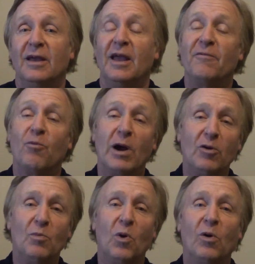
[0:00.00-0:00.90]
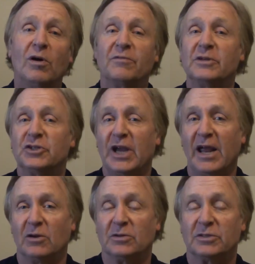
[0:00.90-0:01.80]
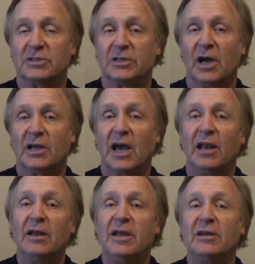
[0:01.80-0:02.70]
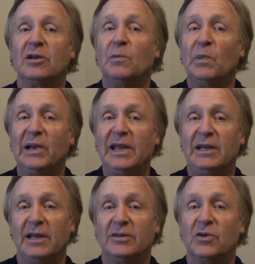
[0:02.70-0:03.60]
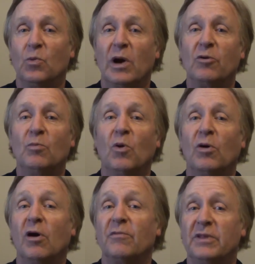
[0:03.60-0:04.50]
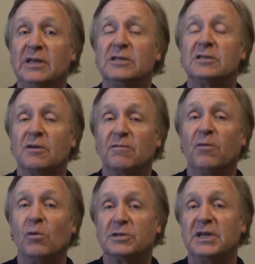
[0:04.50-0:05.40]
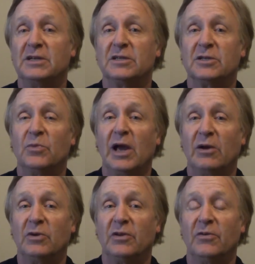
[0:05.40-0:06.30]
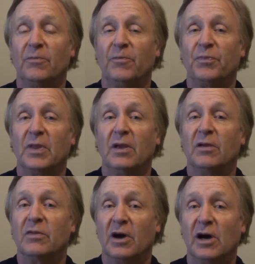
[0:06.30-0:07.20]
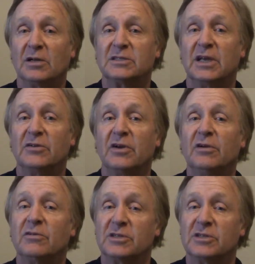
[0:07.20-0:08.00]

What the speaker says: If one or more of the channels are colored in completely to one or more of these four centers around it, the heart center, the